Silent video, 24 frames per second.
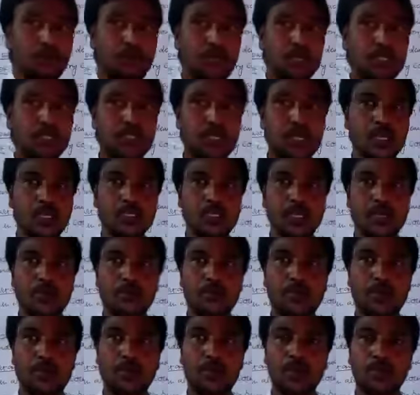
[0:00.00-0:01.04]
best
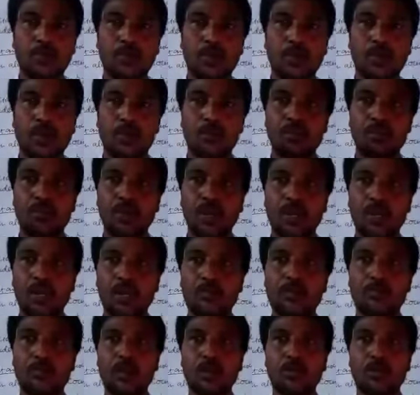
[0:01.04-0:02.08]
example where
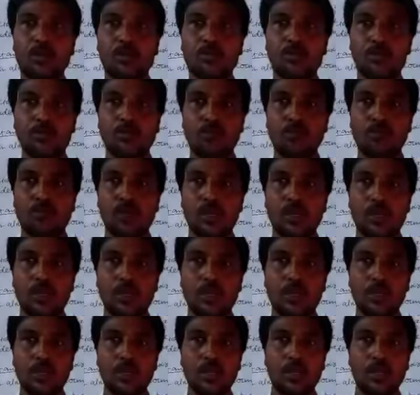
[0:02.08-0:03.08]
Black Power movement